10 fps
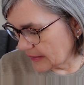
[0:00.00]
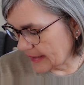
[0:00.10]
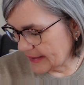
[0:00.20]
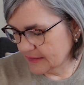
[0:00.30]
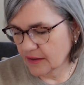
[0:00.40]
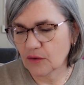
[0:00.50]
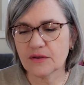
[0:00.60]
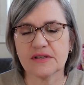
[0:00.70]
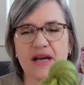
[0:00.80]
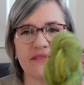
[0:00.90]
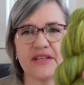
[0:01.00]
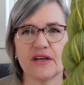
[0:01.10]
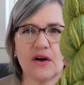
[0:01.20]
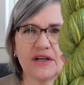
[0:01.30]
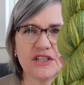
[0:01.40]
And I also have the
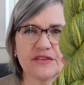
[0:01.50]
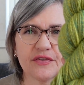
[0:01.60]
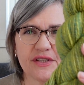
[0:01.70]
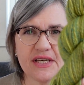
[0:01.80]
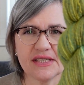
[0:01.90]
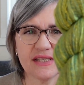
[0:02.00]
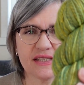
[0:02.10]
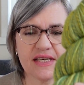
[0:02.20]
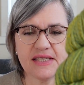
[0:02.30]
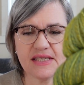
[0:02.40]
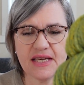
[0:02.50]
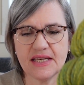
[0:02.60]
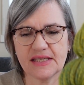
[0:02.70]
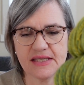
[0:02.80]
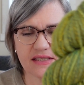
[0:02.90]
yardage for this. This
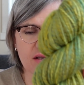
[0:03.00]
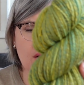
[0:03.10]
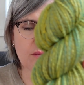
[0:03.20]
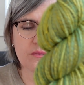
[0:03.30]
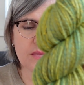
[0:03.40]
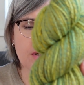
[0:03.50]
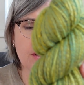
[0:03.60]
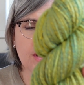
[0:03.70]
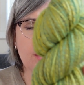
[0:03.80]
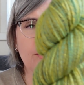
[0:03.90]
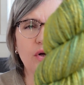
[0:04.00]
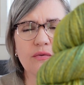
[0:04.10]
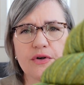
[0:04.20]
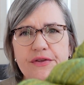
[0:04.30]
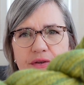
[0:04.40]
is some
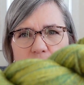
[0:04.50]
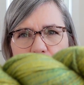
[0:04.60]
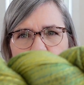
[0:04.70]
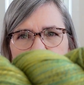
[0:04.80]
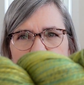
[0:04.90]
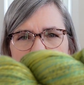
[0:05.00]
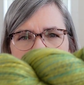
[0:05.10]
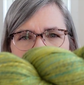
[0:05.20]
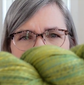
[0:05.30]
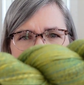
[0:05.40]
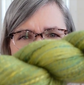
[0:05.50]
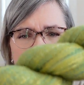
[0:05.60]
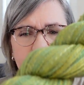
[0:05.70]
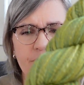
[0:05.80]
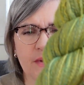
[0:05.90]
Polworth dyed by me.
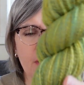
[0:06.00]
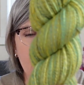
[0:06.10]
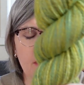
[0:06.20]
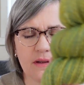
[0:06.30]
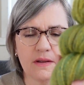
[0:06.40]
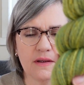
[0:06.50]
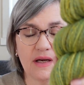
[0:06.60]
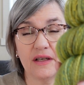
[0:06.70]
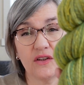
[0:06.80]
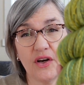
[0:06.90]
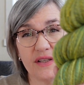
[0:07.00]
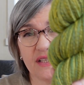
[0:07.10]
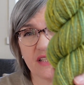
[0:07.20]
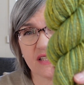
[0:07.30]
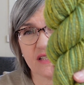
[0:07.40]
I dyed
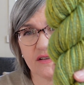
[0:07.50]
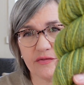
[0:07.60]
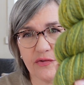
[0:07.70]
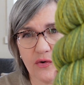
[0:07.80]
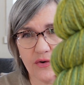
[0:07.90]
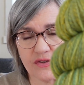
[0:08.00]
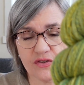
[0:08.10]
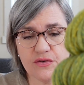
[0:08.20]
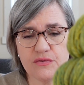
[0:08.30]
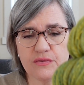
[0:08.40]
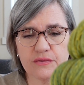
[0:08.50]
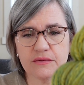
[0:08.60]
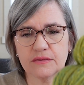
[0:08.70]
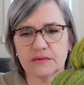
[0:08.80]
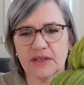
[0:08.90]
this for Sue,
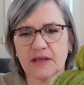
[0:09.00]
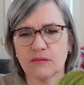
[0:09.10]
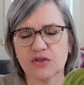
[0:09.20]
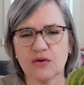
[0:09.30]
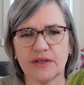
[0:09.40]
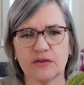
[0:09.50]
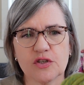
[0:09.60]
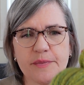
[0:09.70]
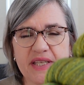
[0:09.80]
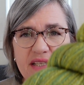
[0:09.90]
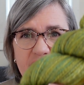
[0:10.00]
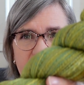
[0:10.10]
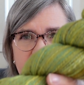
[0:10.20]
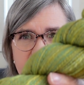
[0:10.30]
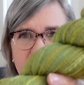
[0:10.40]
that I was going to spin it
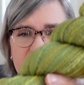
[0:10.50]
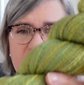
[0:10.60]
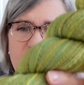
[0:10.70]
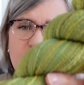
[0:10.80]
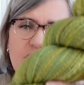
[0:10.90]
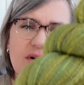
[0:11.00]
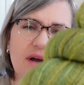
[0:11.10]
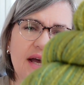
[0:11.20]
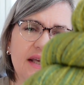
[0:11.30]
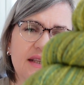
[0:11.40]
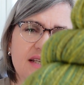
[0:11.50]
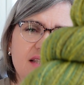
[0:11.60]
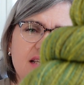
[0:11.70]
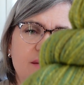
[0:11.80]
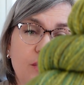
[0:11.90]
and then send it to her, and this
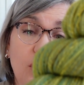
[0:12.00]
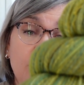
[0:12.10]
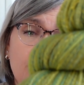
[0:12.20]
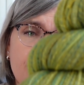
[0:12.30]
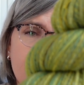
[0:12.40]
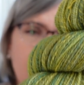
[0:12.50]
is Polworth